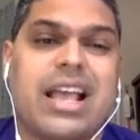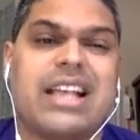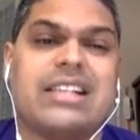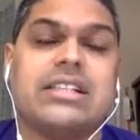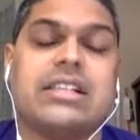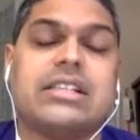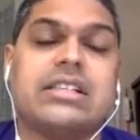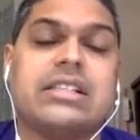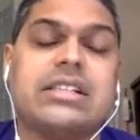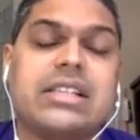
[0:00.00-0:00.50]
as
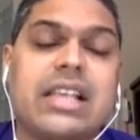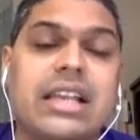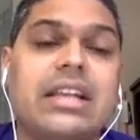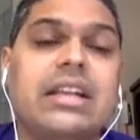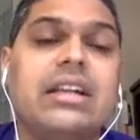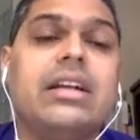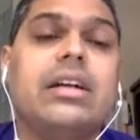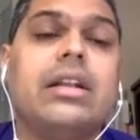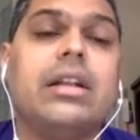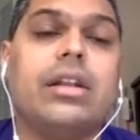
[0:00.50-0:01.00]
a
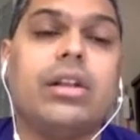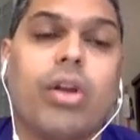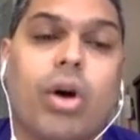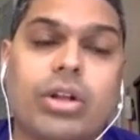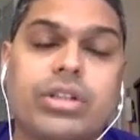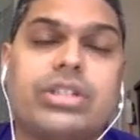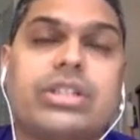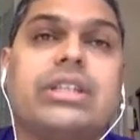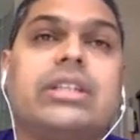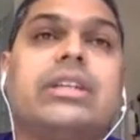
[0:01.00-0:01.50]
single
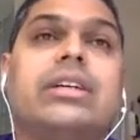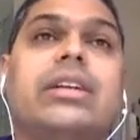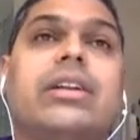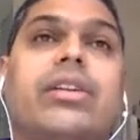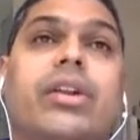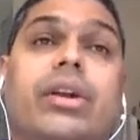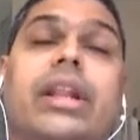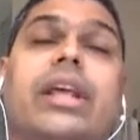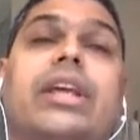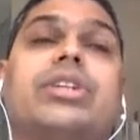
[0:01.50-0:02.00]
logical
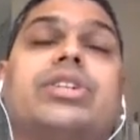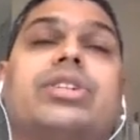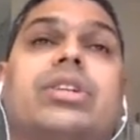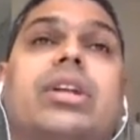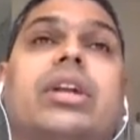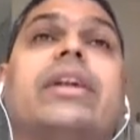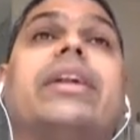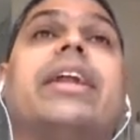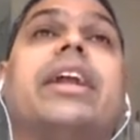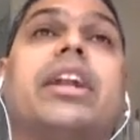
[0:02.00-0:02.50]

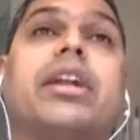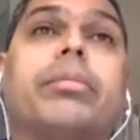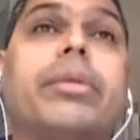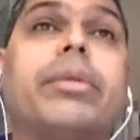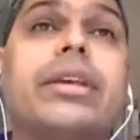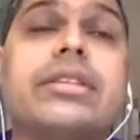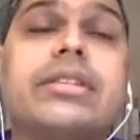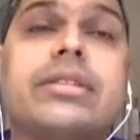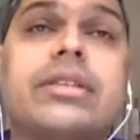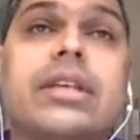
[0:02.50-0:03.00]
relational
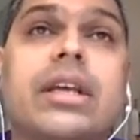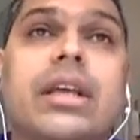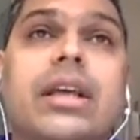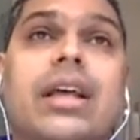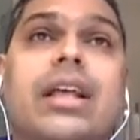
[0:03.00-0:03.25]
database